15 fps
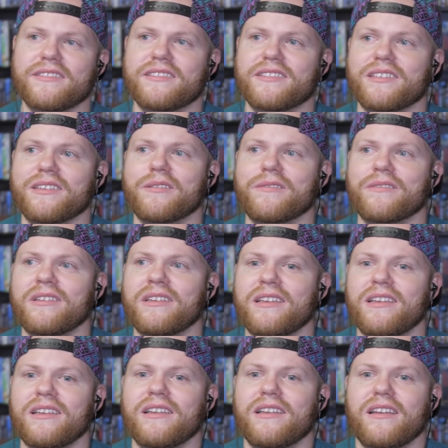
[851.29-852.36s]
So
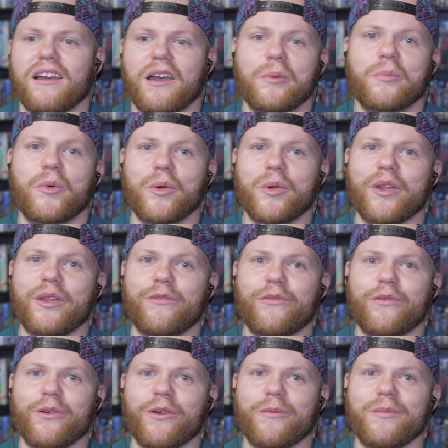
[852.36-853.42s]
I'm worried
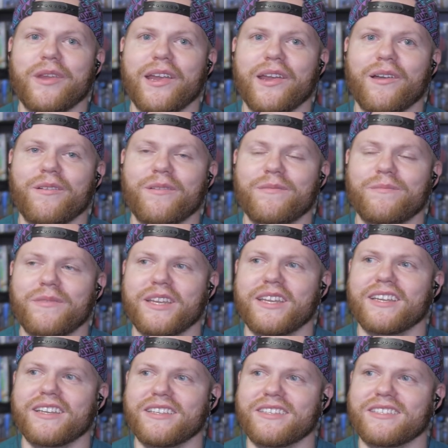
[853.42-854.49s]
for him now
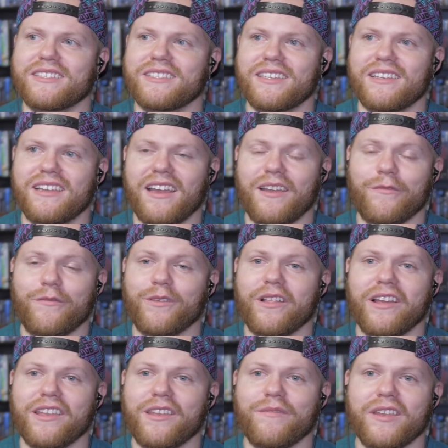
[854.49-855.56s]
because I feel
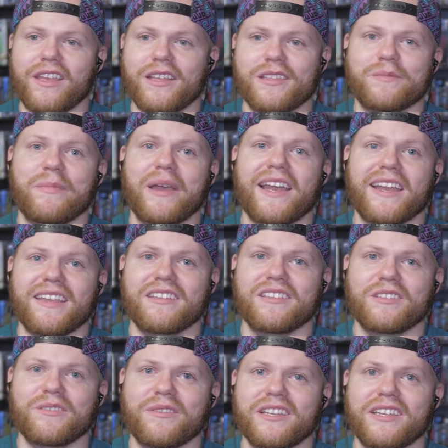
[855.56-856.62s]
like if he gets back
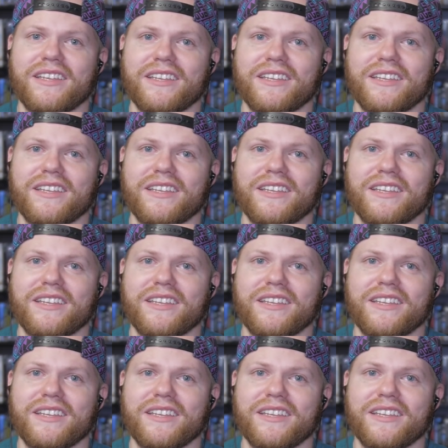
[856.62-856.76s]
into it,